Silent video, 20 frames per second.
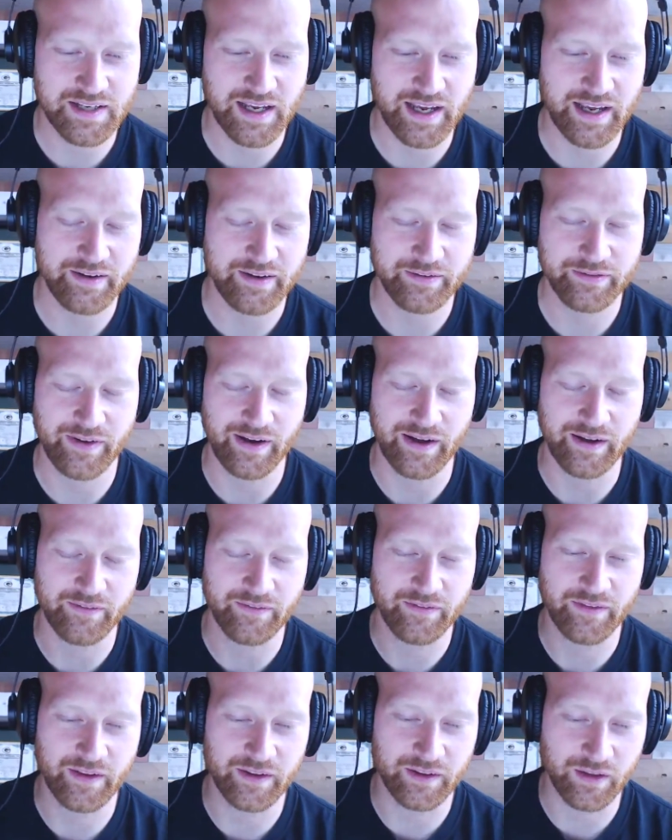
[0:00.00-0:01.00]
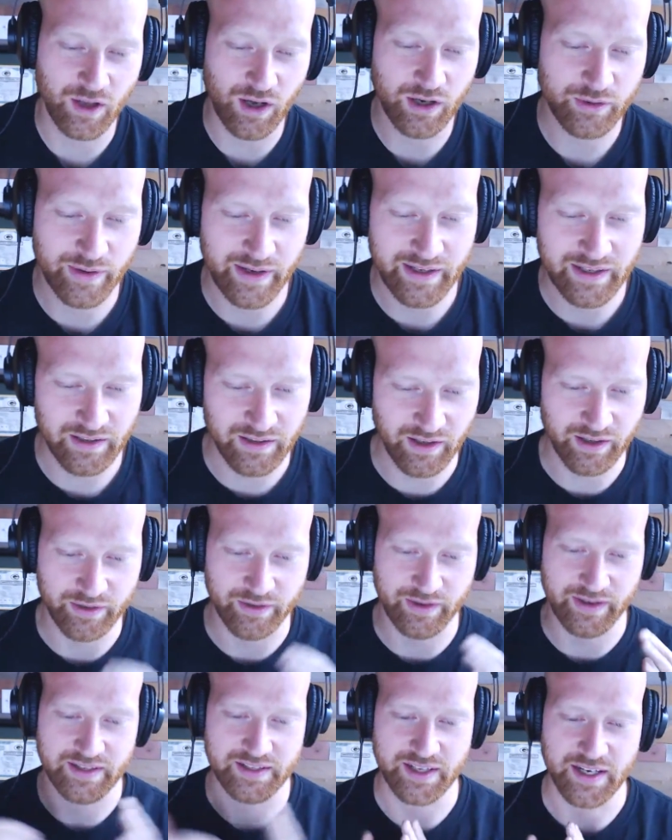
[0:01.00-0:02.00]
I have long grain to long
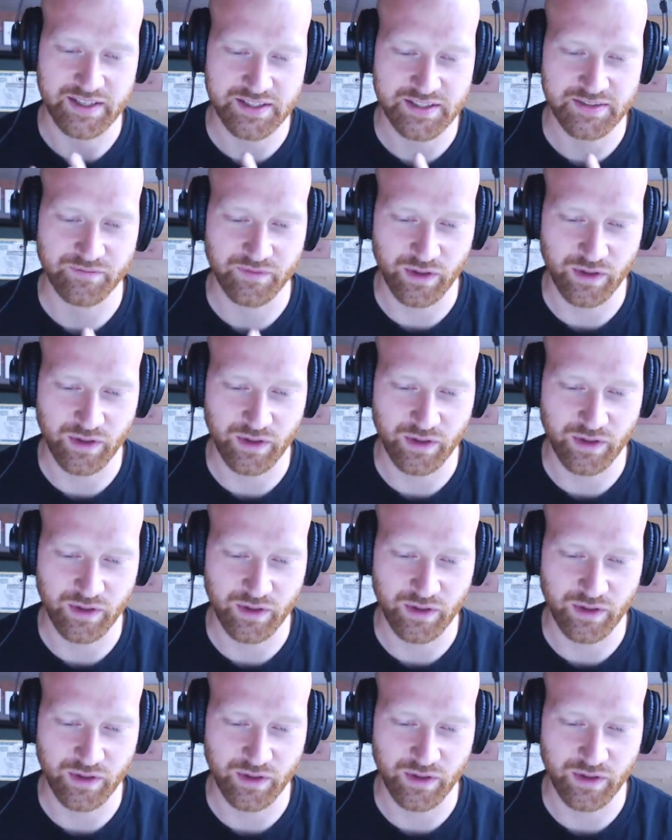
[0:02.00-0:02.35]
grain test,